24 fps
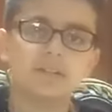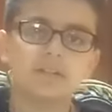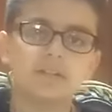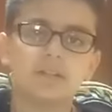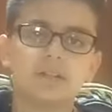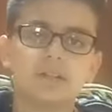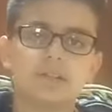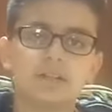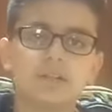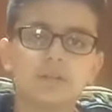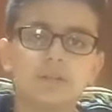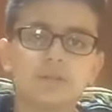
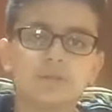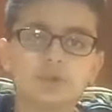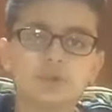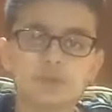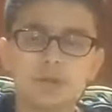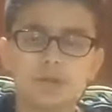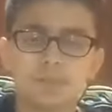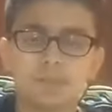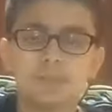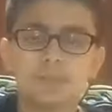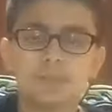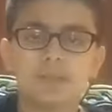and thirty
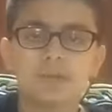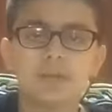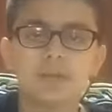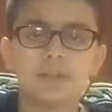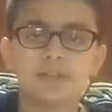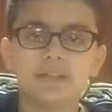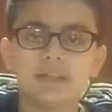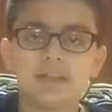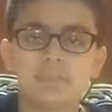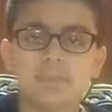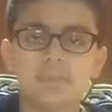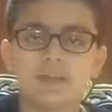people that didn't
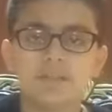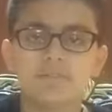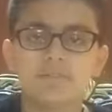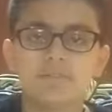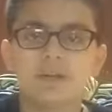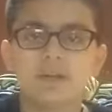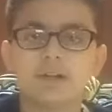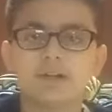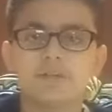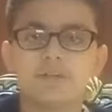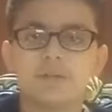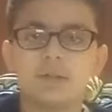make fun of
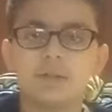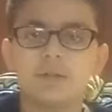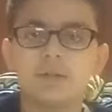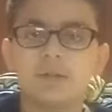him.